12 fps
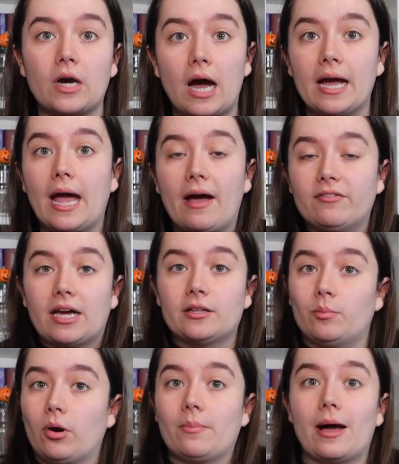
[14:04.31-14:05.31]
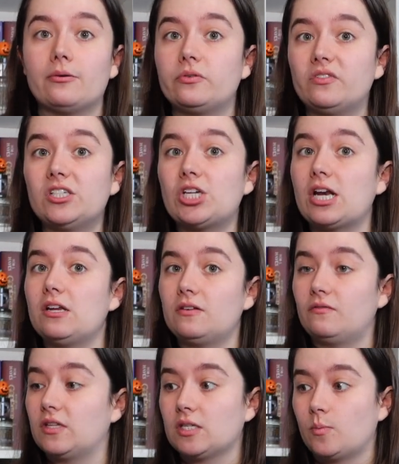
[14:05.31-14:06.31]
I haven't had the brain power to finish any
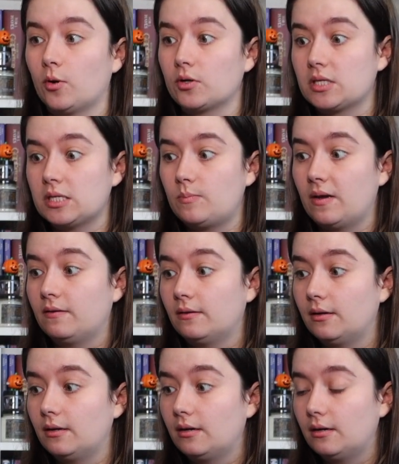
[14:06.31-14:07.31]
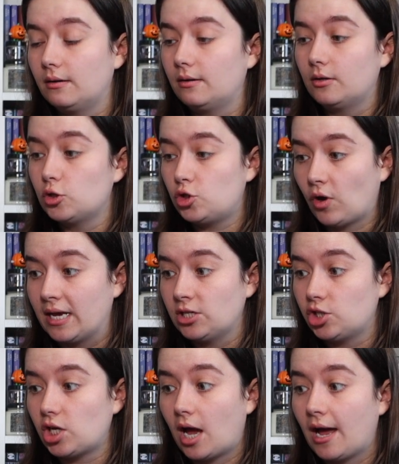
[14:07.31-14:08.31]
of these books. It's been
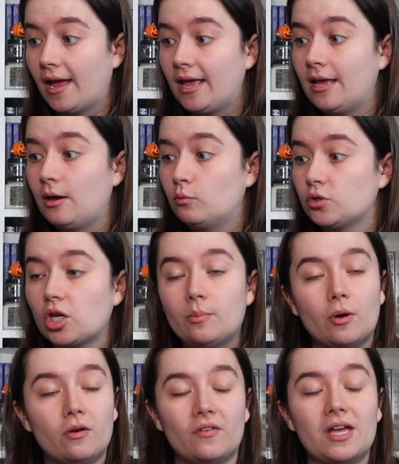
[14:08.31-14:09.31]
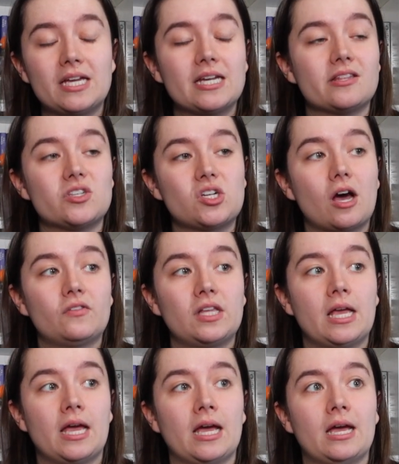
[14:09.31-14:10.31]
strange. I was so motivated at the start of the
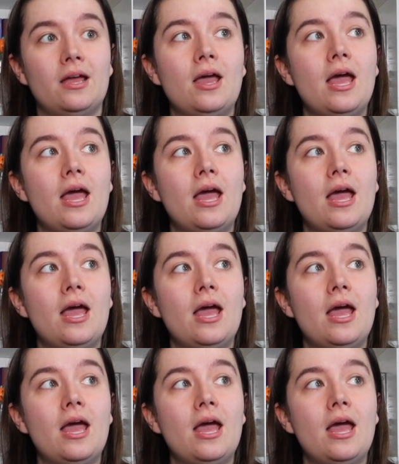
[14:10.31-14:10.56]
year.